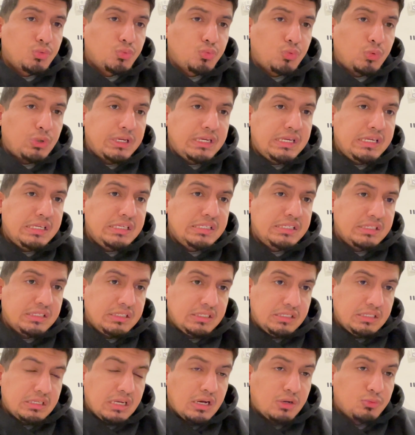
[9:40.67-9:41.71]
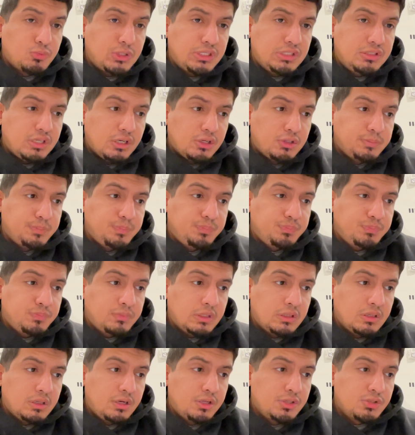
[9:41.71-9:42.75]
retail.
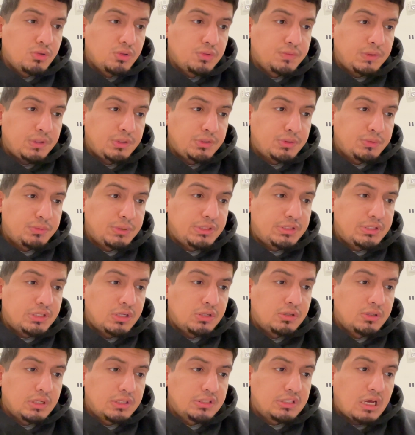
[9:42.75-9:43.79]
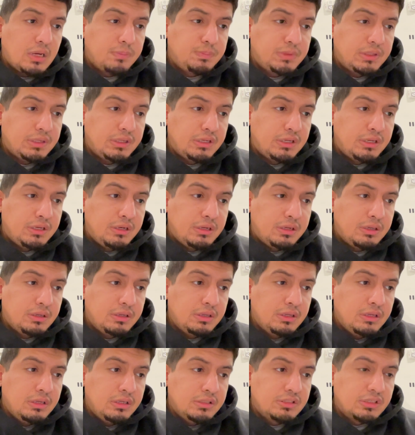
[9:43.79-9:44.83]
It is going for under retail, except in
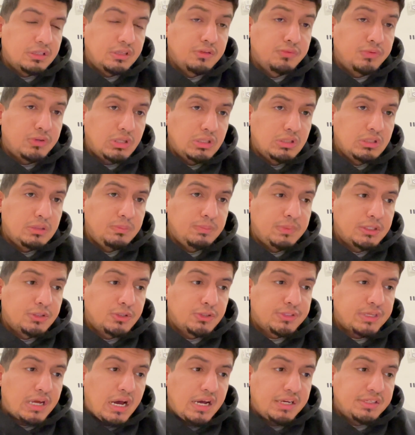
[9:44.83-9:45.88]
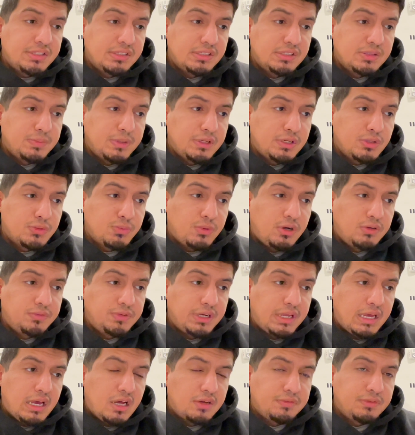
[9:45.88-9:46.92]
significantly bigger sizes, meaning 12
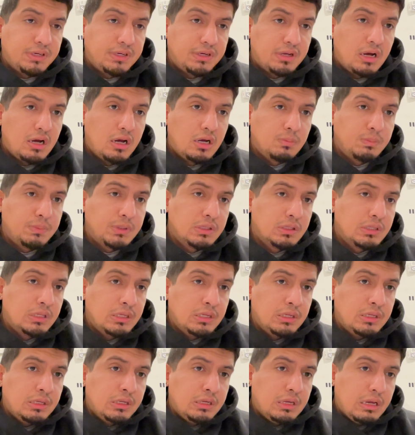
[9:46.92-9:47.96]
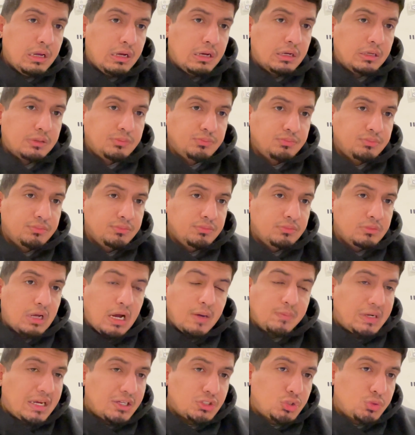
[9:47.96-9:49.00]
and a half and up.
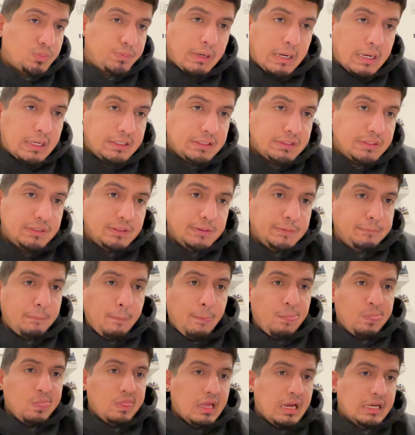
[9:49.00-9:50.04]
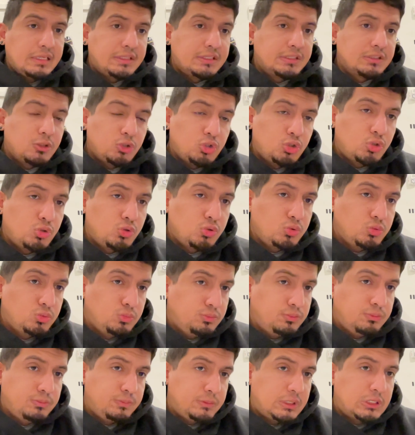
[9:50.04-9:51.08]
I'm not surprised. I think the
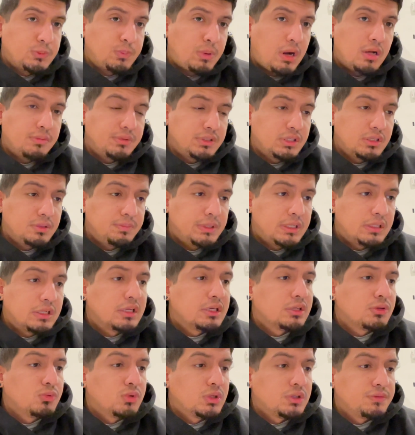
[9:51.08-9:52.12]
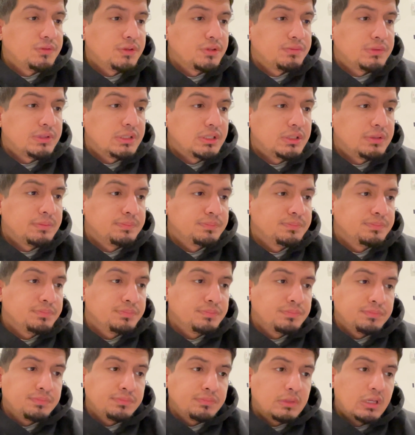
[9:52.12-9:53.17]
shoe is probably going to be like 150
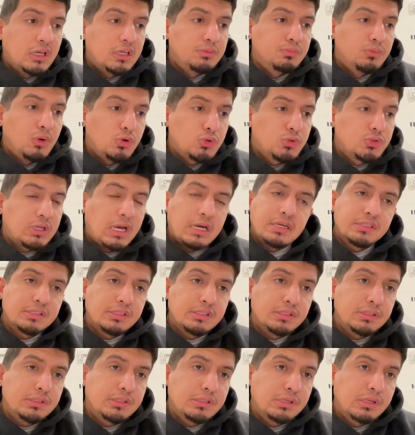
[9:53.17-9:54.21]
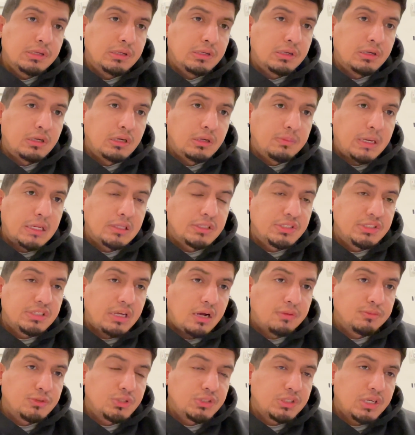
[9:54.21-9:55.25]
in most sizes, at least
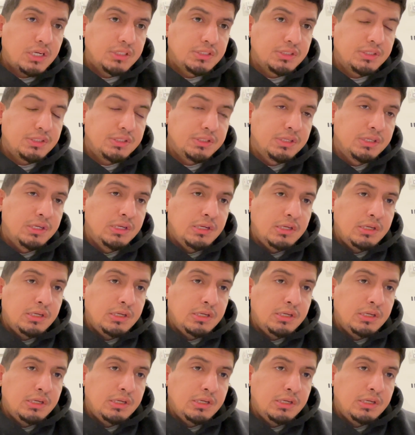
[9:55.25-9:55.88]
average sizes,